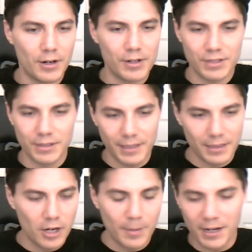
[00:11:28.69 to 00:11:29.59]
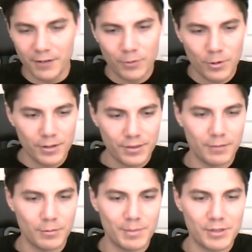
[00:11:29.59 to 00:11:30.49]
artists can like go back and forth,
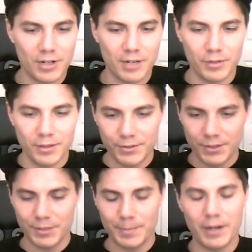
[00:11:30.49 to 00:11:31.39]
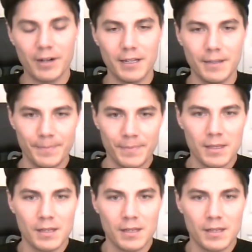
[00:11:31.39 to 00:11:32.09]
and we've been trying to bring those things in parity.